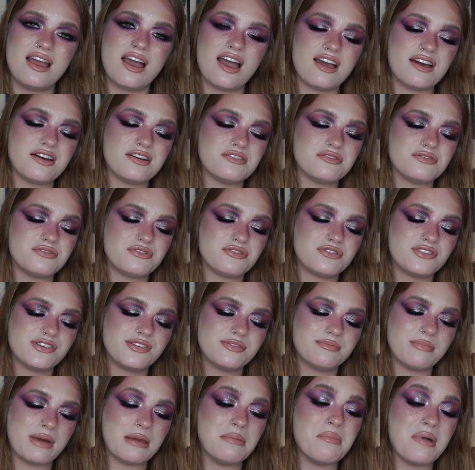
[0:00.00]
of
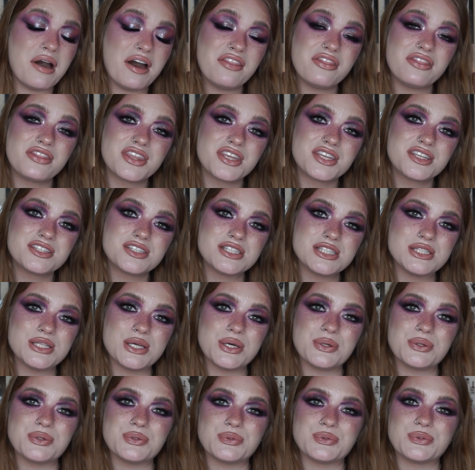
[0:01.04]
my month.
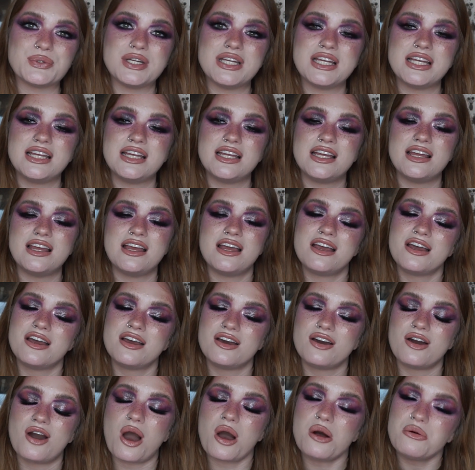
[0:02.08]
So
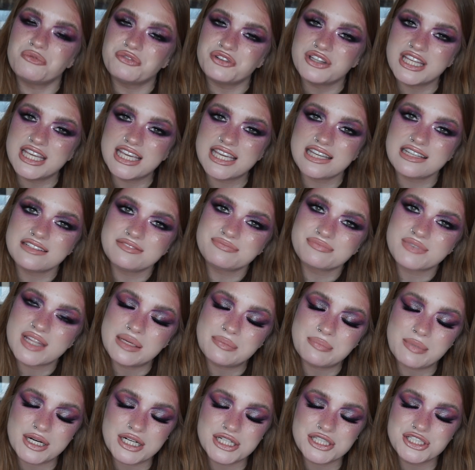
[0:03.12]
hopefully
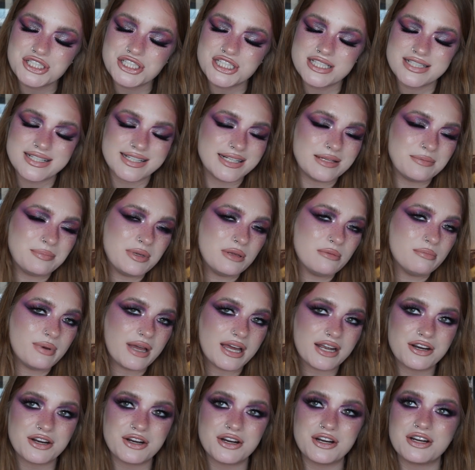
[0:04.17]
March is going to be
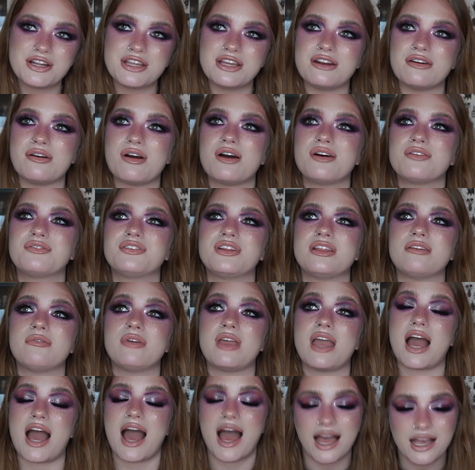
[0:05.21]
better. You know, hopefully
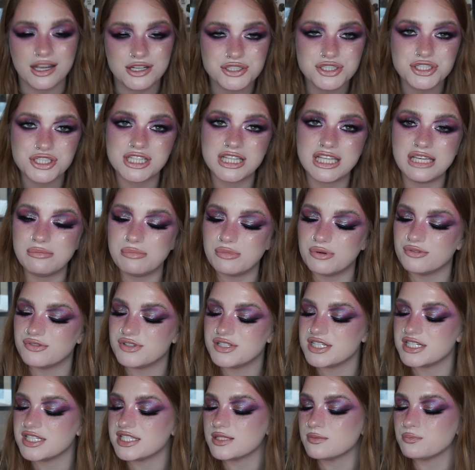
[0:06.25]
we actually move
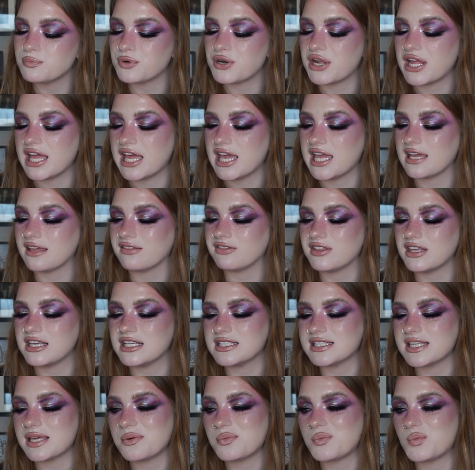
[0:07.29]
into spring and
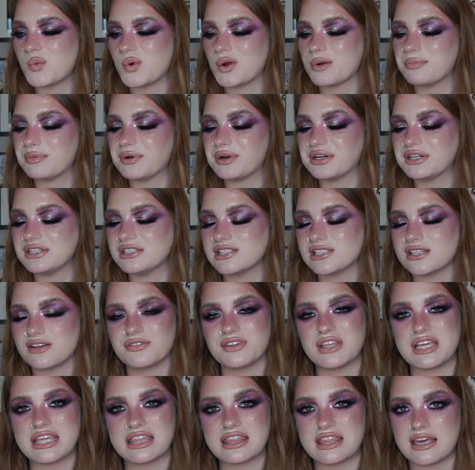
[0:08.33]
things get warmer and stuff
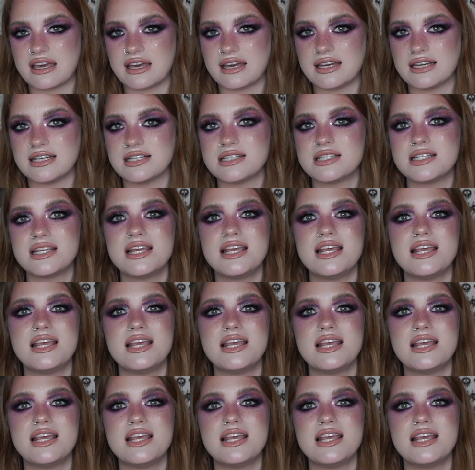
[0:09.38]
like that.